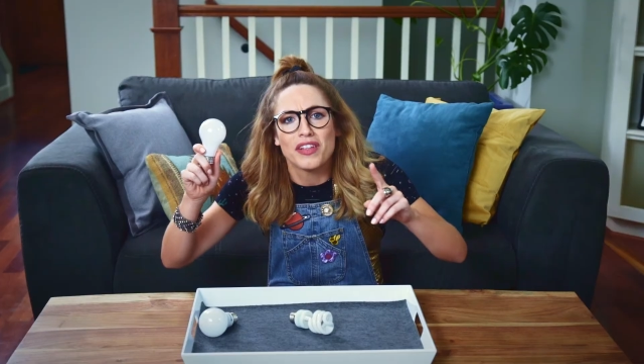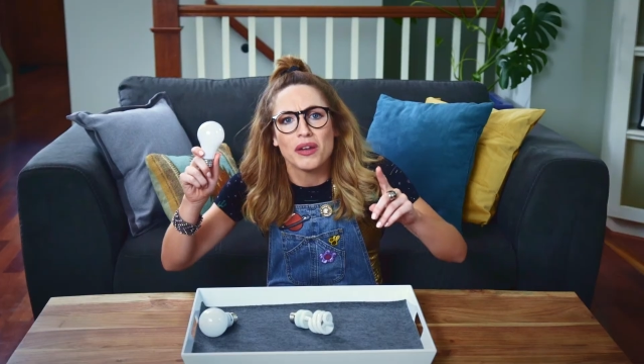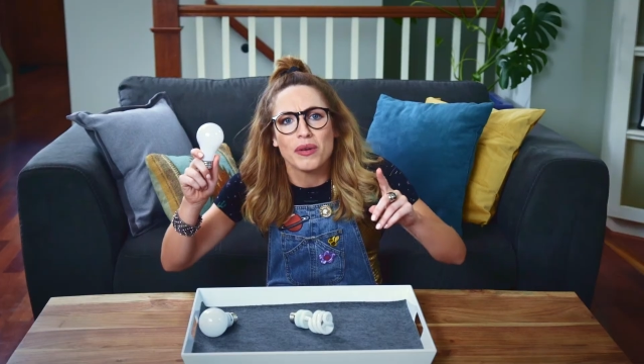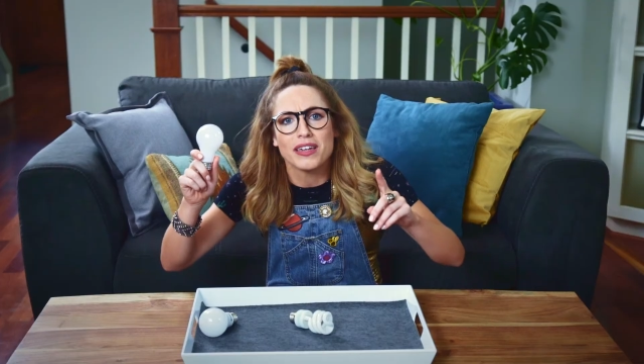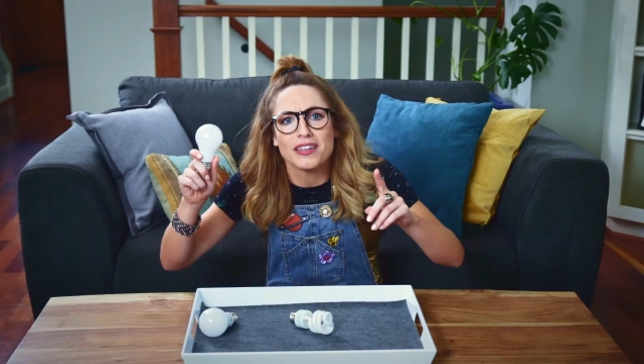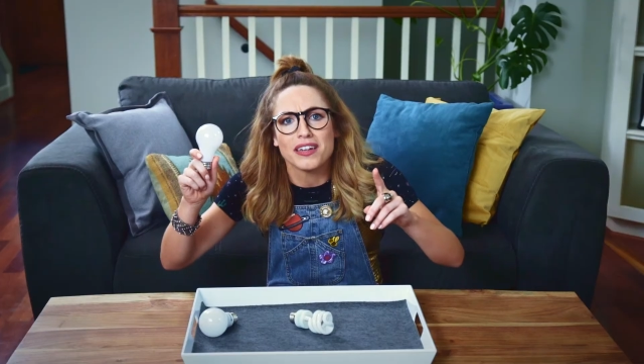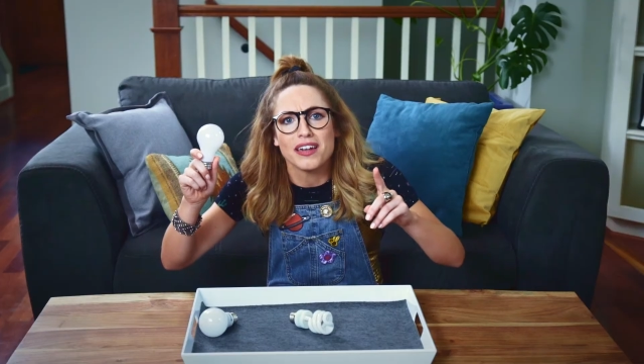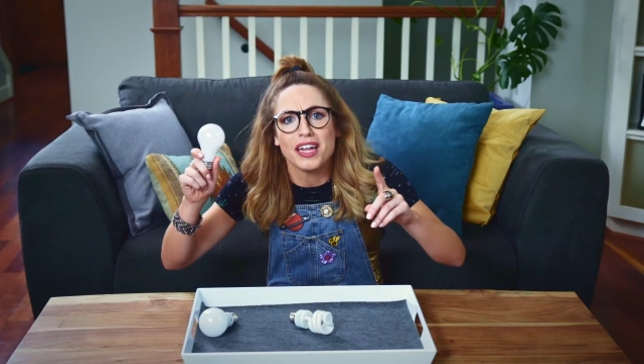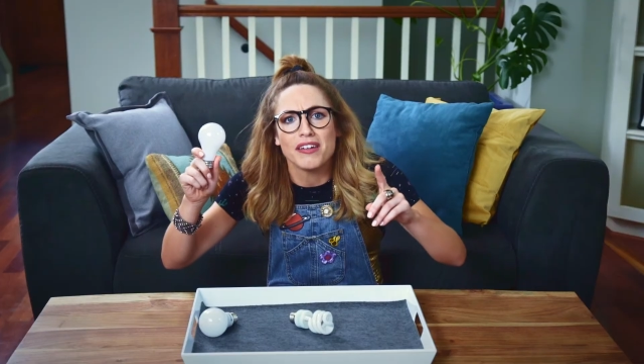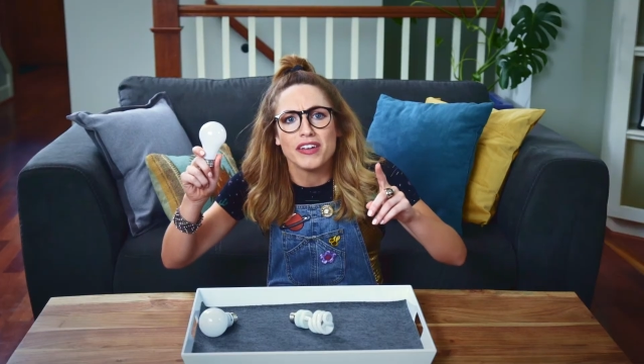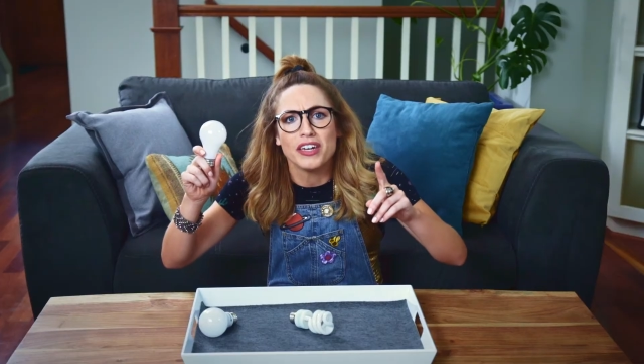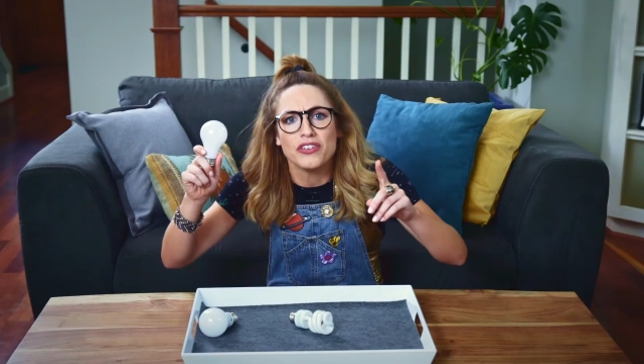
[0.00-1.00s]
They waste a
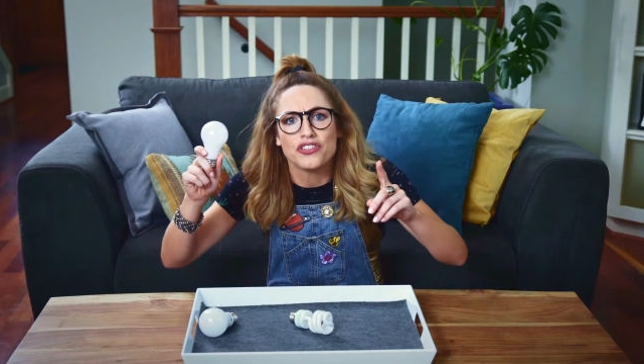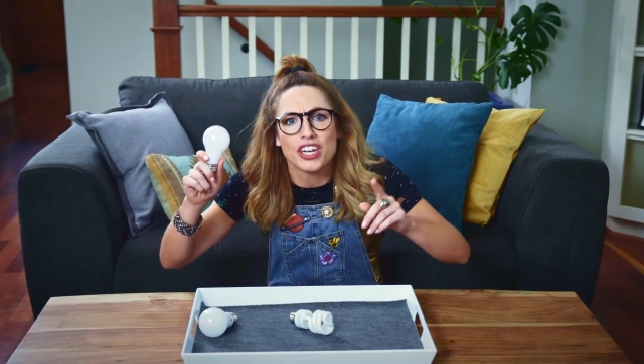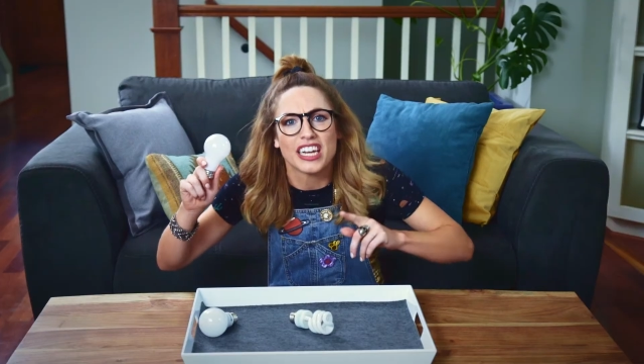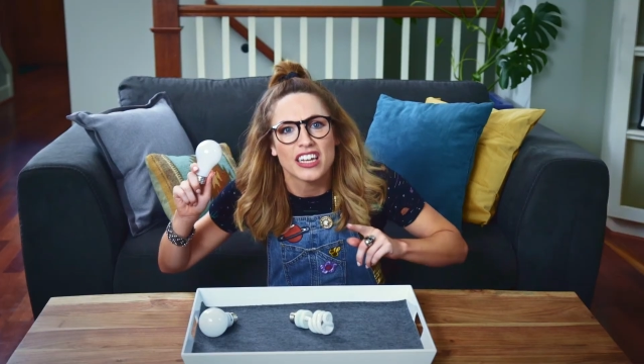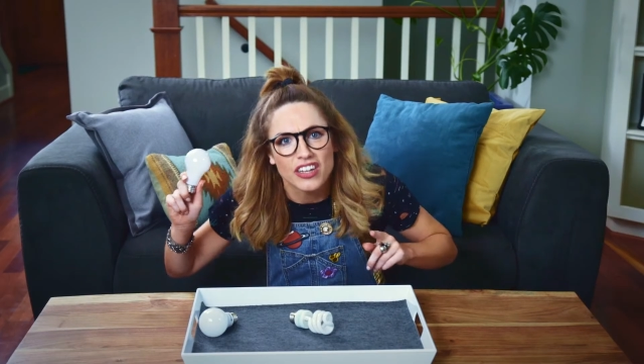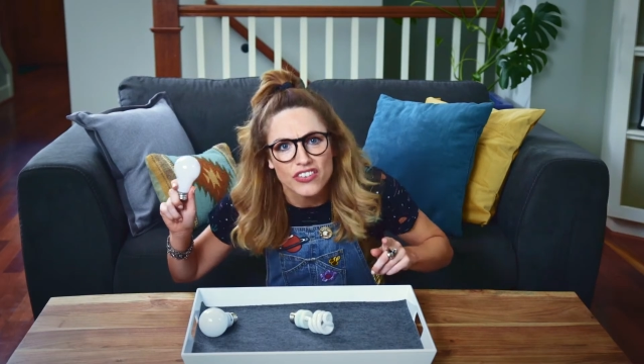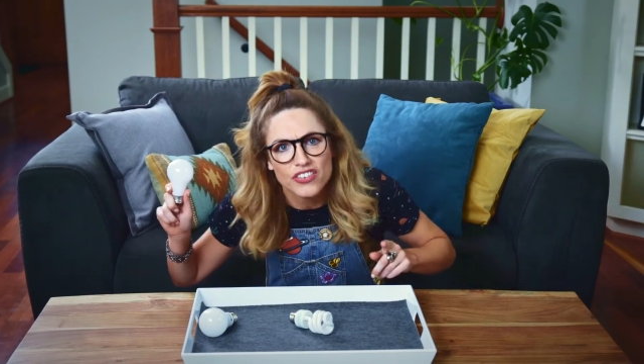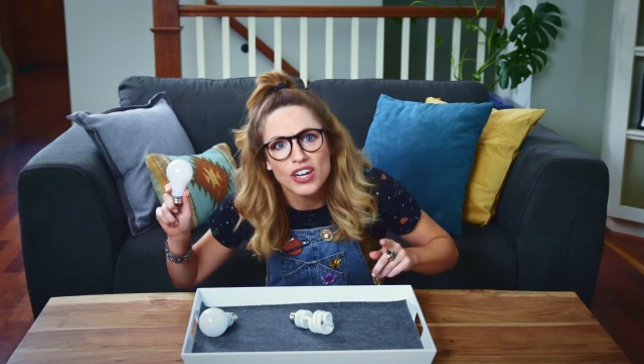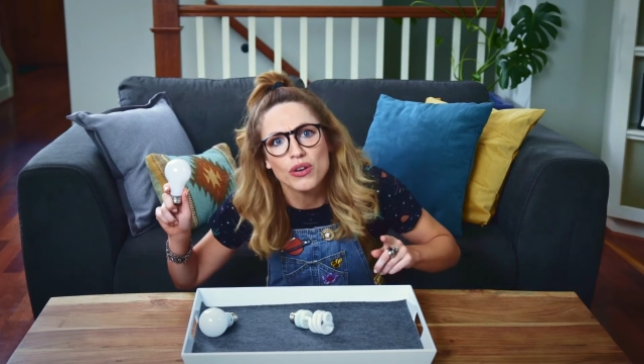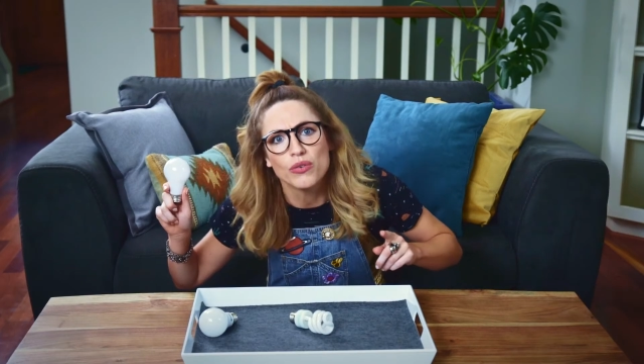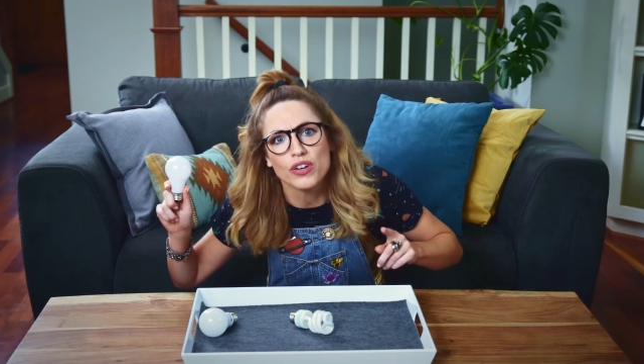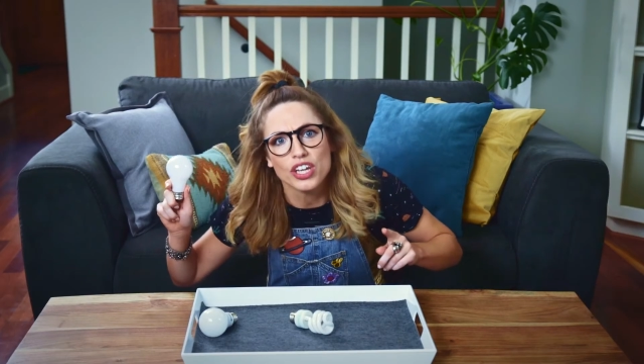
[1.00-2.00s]
lot of energy.
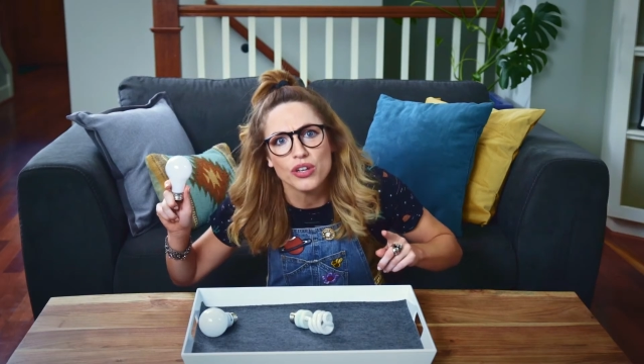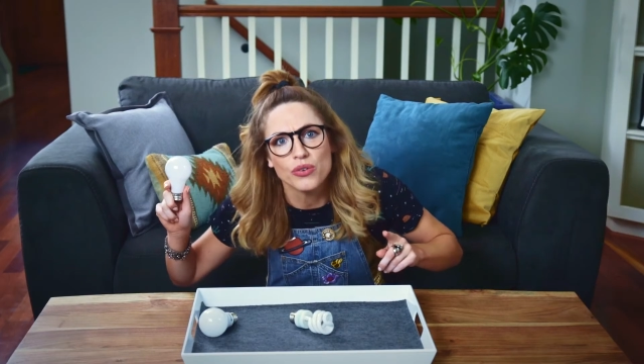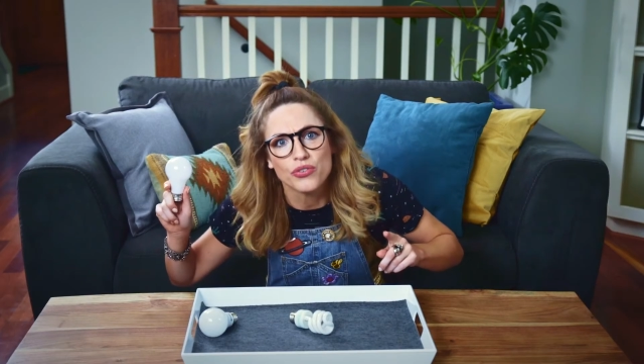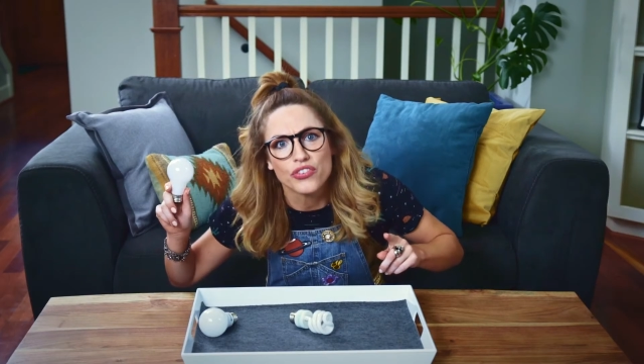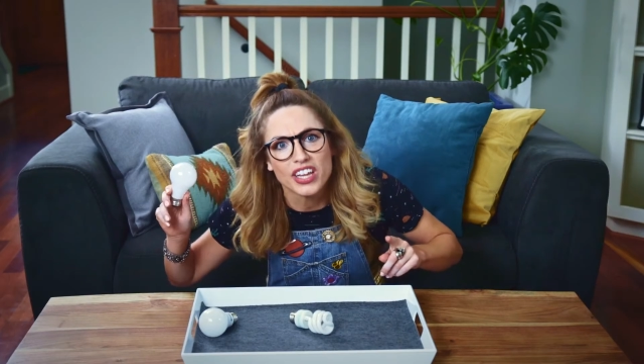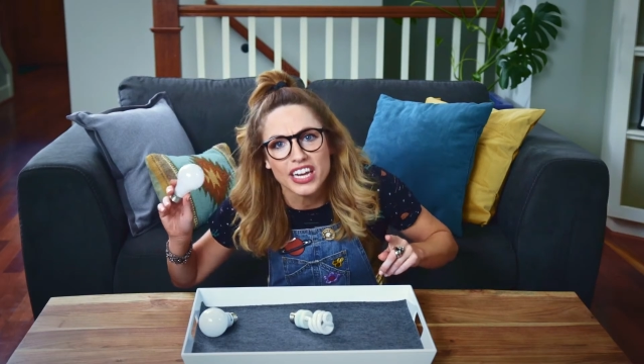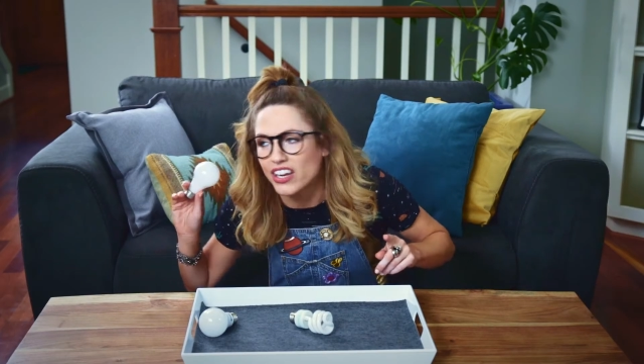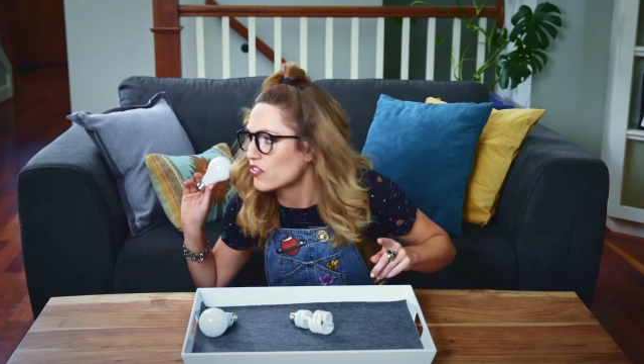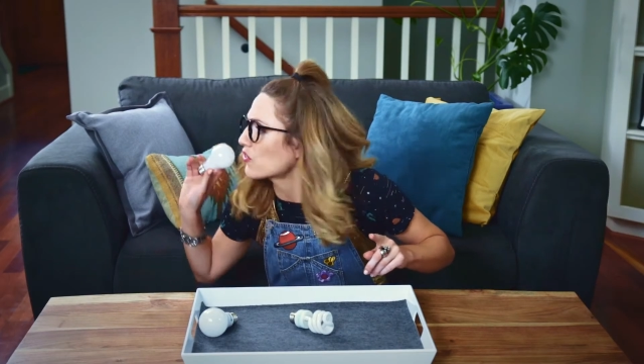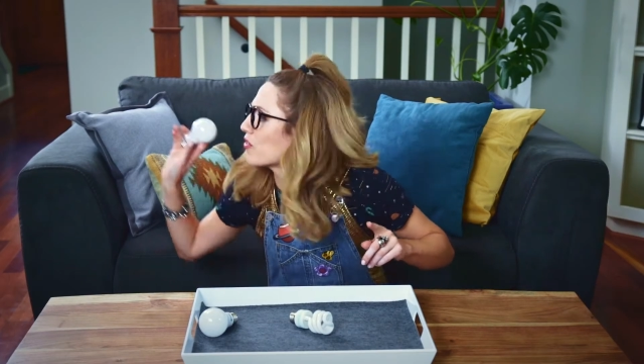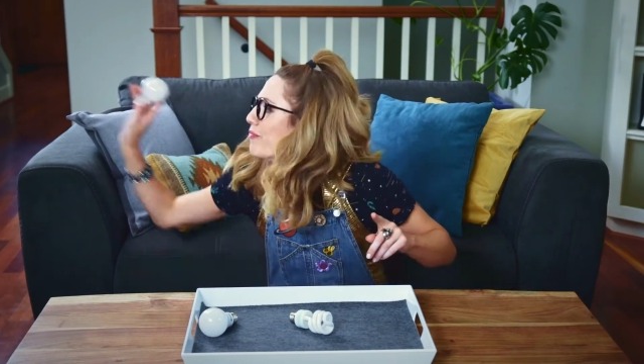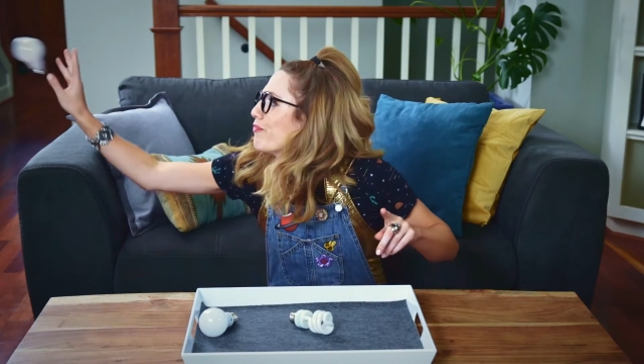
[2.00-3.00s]
Don't use
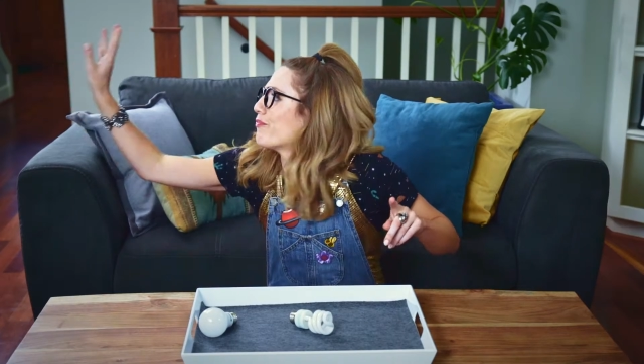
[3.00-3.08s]
these.